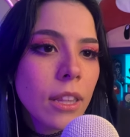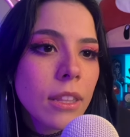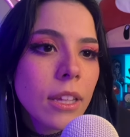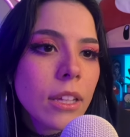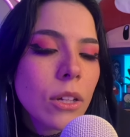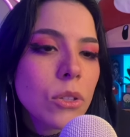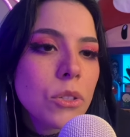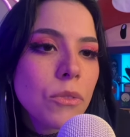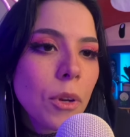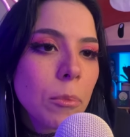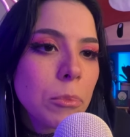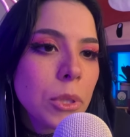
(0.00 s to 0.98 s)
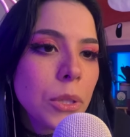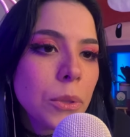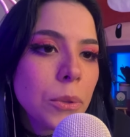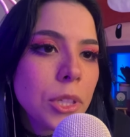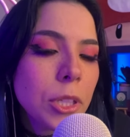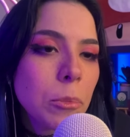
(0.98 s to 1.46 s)
that goes from
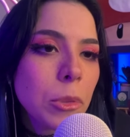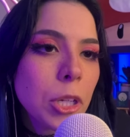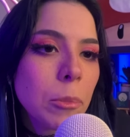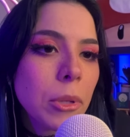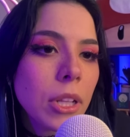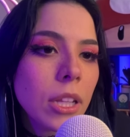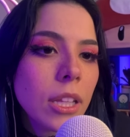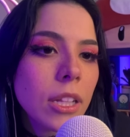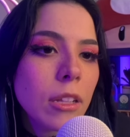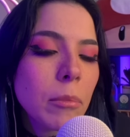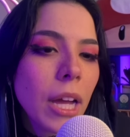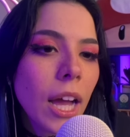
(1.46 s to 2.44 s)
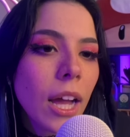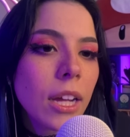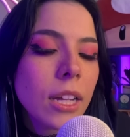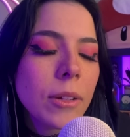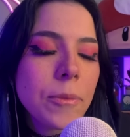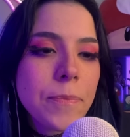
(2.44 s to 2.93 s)
blue to purple in the
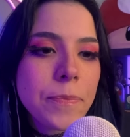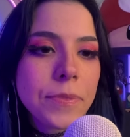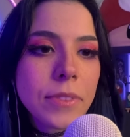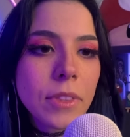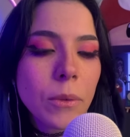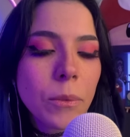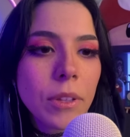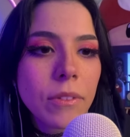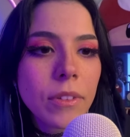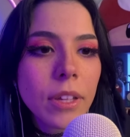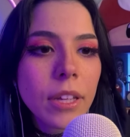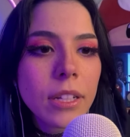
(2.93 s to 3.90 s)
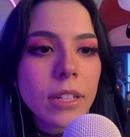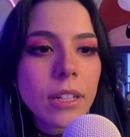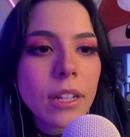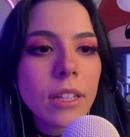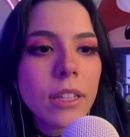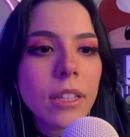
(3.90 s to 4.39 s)
back. We've got
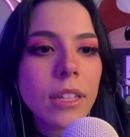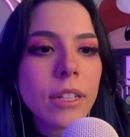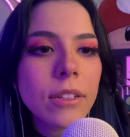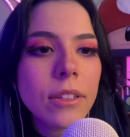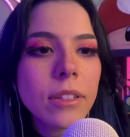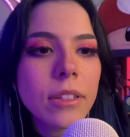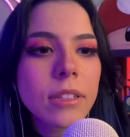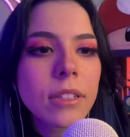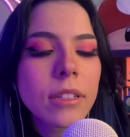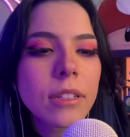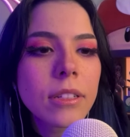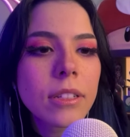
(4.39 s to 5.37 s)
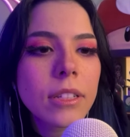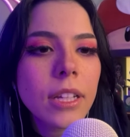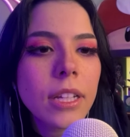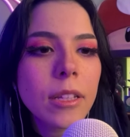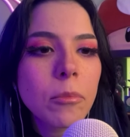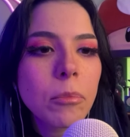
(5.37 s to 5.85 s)
a little
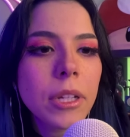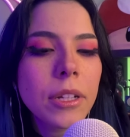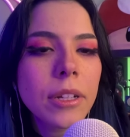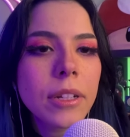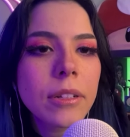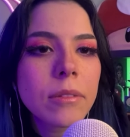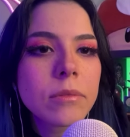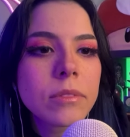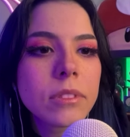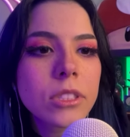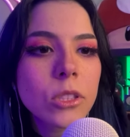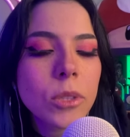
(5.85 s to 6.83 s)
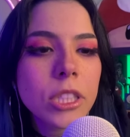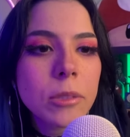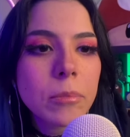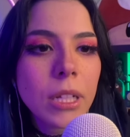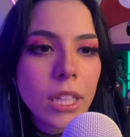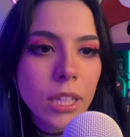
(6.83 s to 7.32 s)
teddy bear
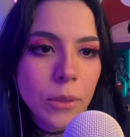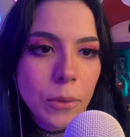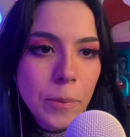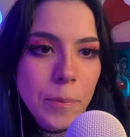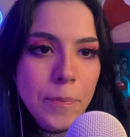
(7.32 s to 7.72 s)
squishmallow